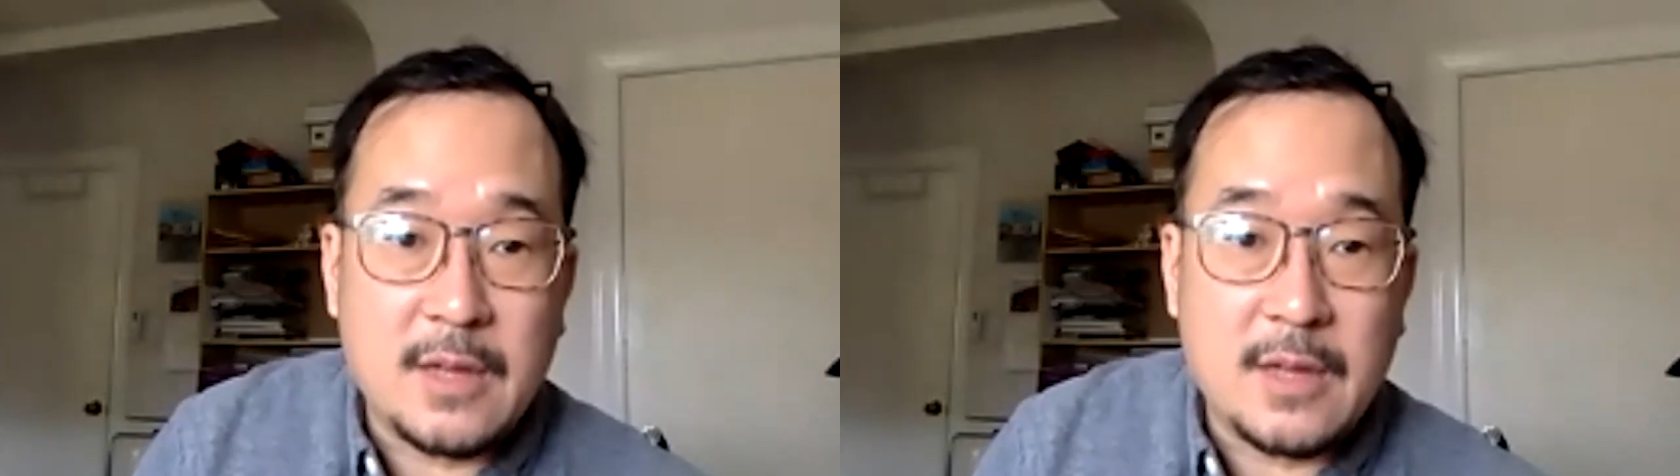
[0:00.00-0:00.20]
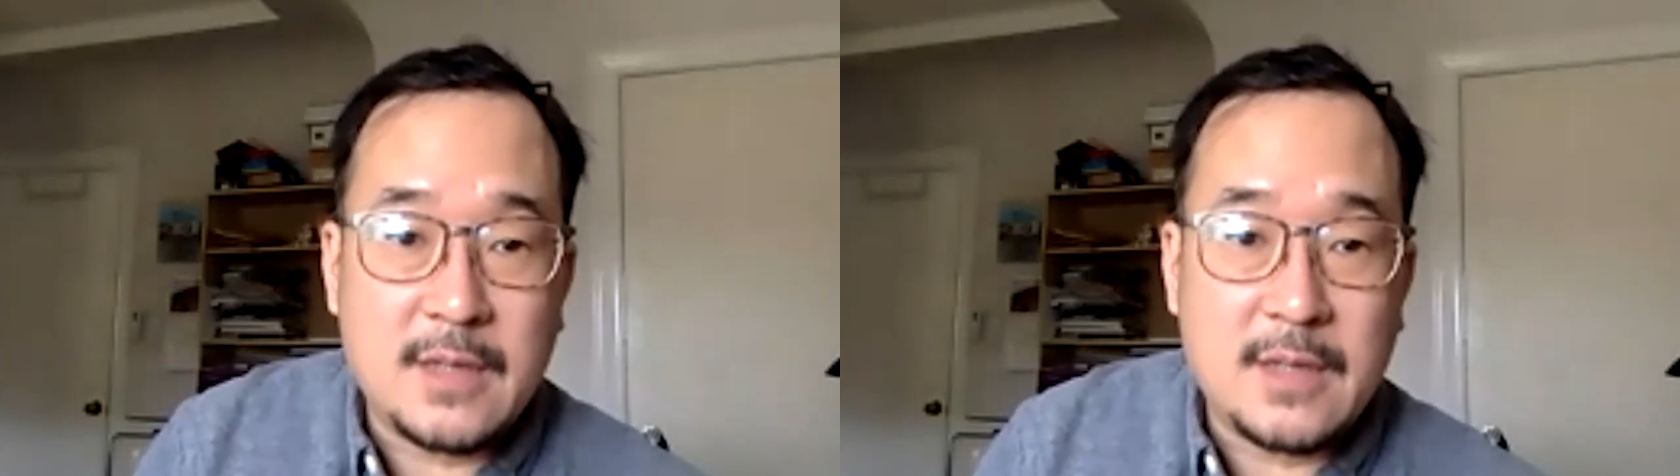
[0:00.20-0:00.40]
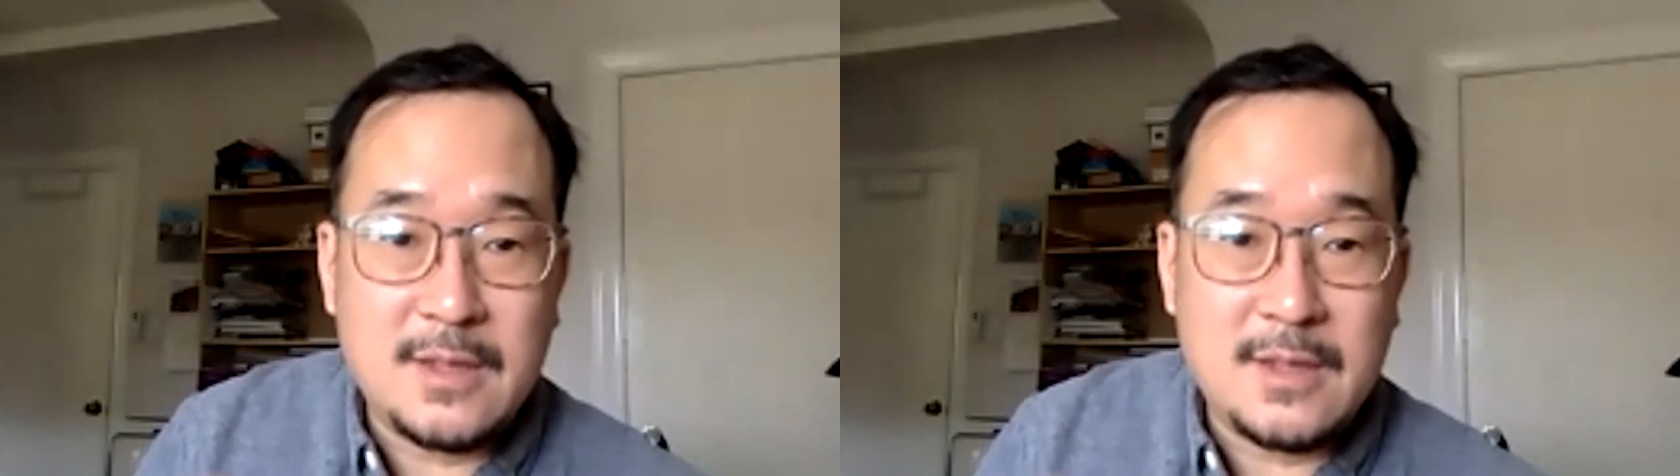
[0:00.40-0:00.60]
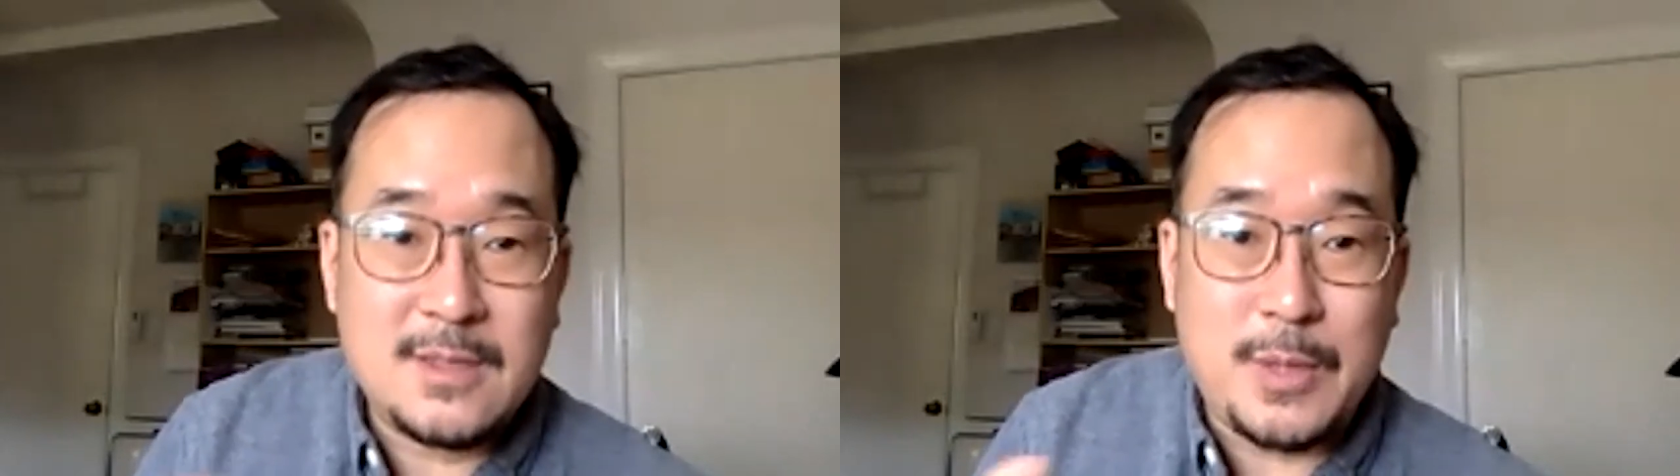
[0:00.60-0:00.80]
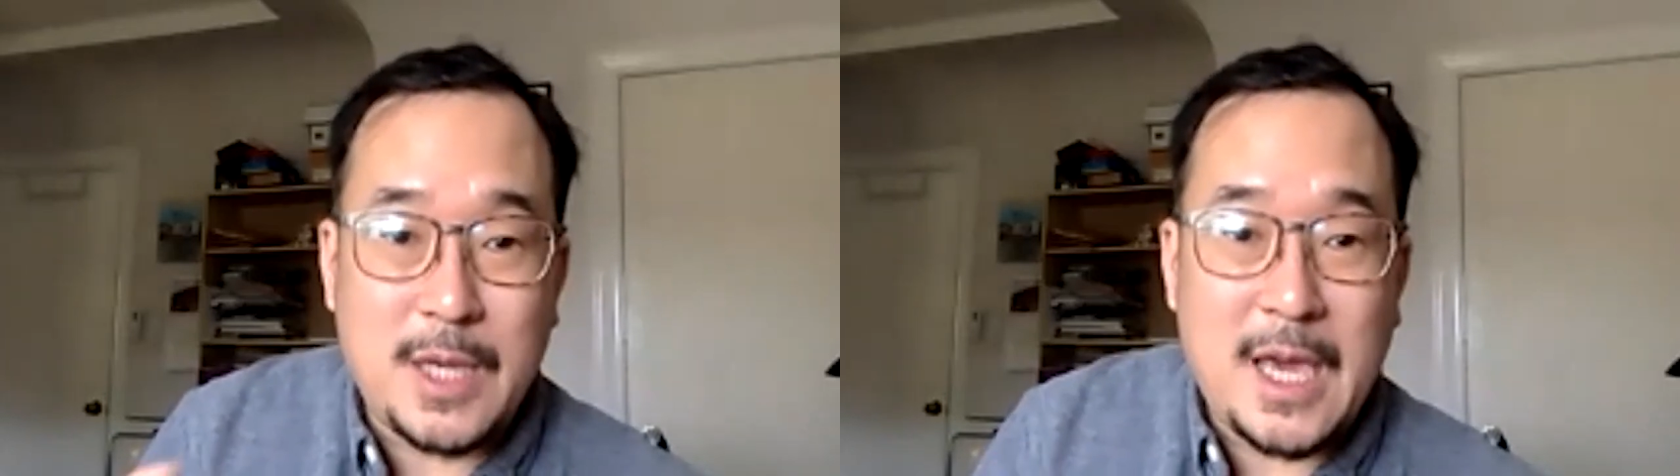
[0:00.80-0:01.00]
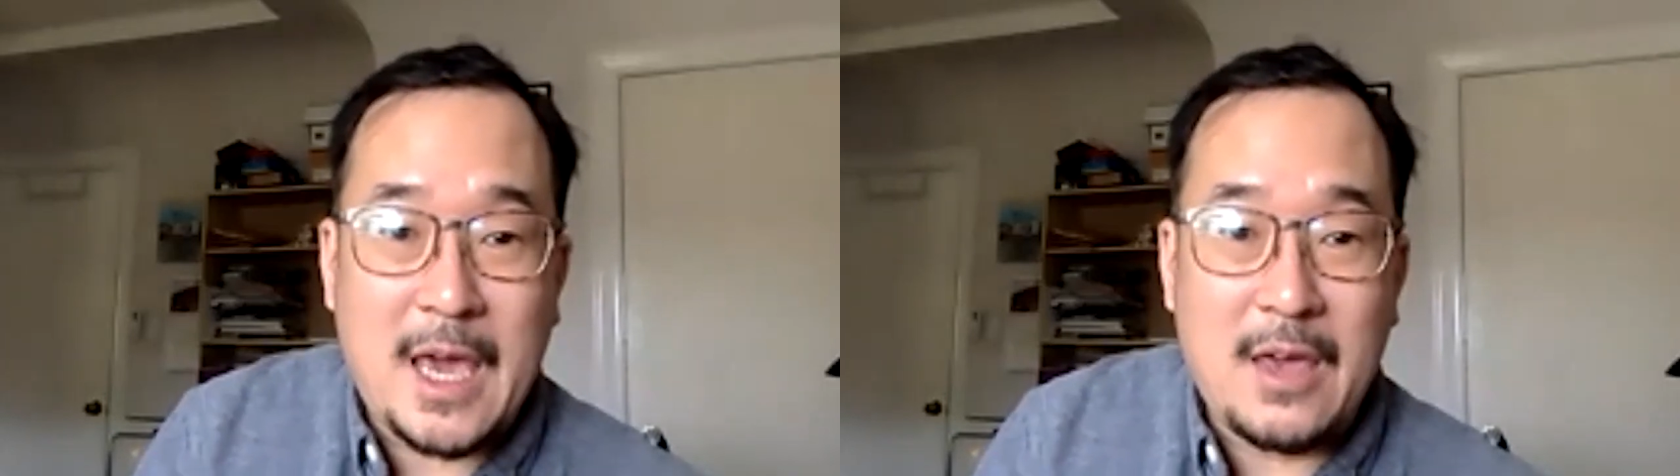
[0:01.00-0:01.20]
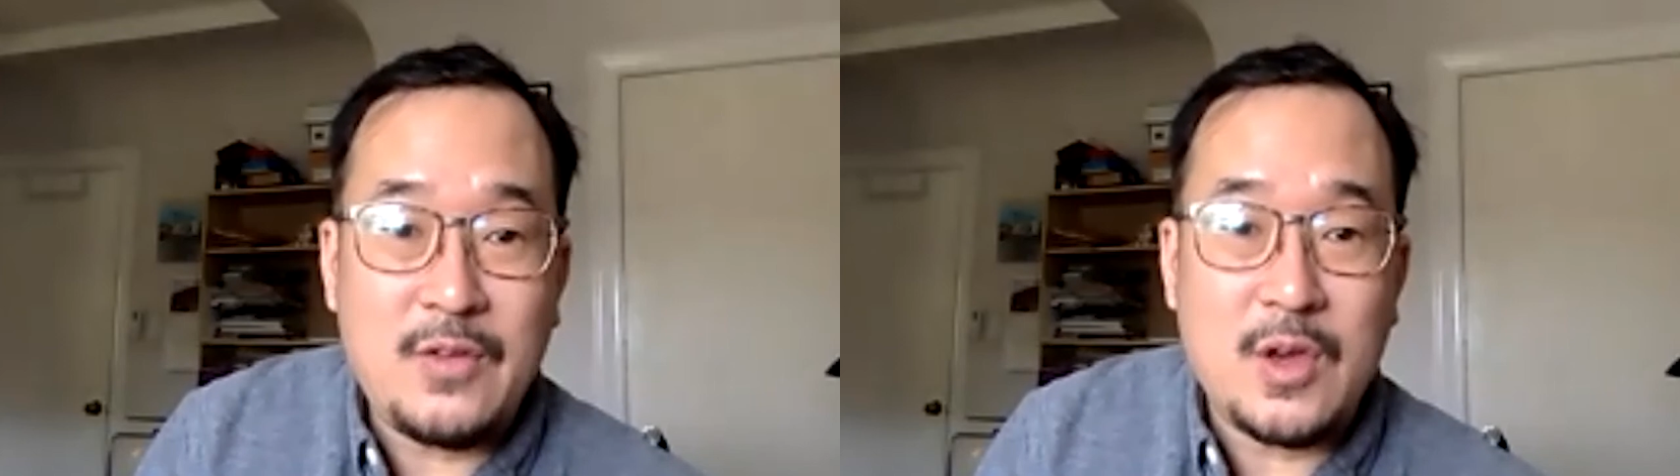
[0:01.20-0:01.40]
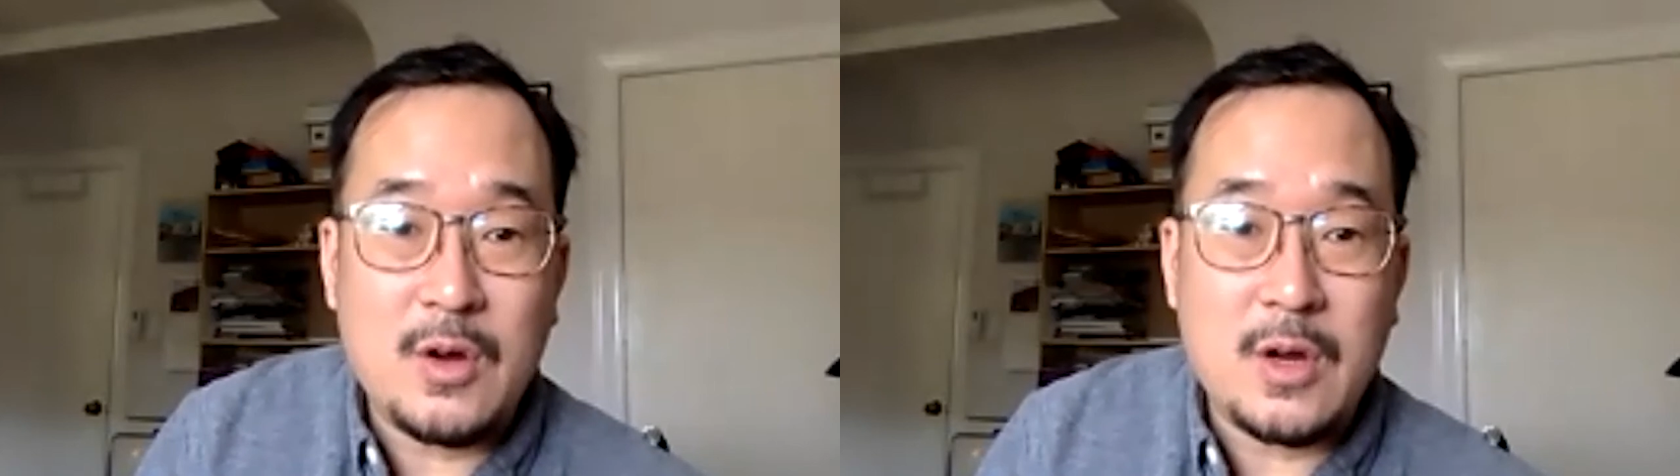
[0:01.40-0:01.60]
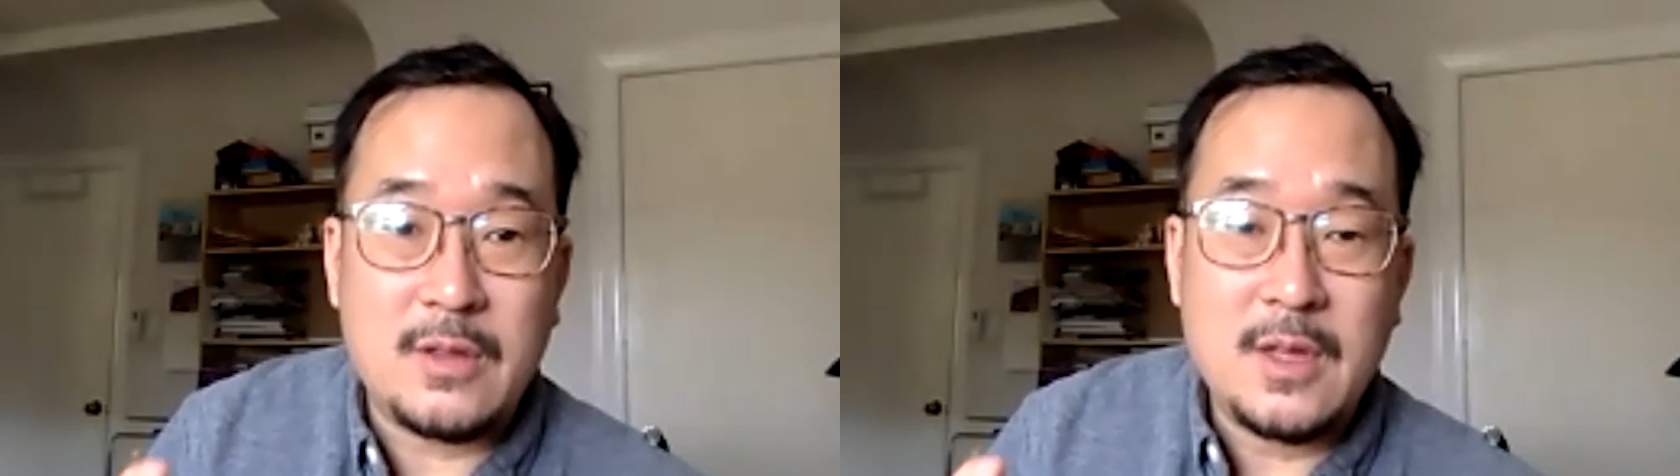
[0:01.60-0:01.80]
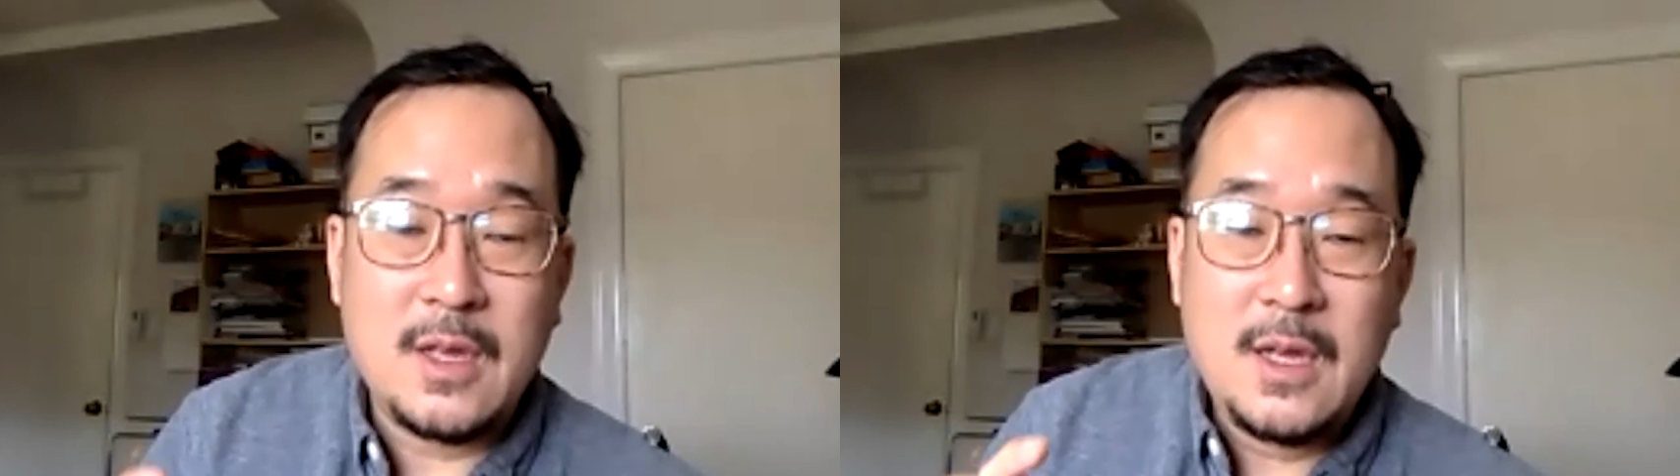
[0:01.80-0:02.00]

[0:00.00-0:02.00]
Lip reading: like this behavior and